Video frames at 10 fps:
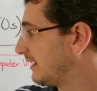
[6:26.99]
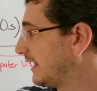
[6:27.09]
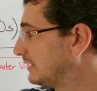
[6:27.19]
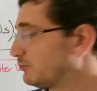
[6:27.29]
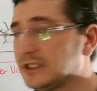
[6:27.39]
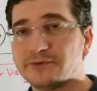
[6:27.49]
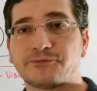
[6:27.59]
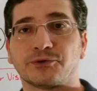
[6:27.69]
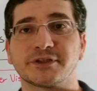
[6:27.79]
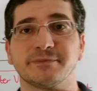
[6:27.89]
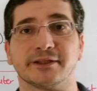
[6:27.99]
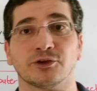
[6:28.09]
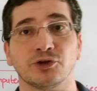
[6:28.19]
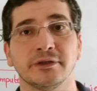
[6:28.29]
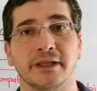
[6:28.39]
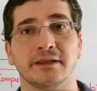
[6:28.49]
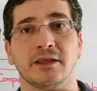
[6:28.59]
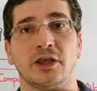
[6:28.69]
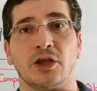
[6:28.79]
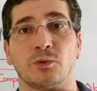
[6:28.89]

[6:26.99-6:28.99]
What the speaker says: And reinforcement learning,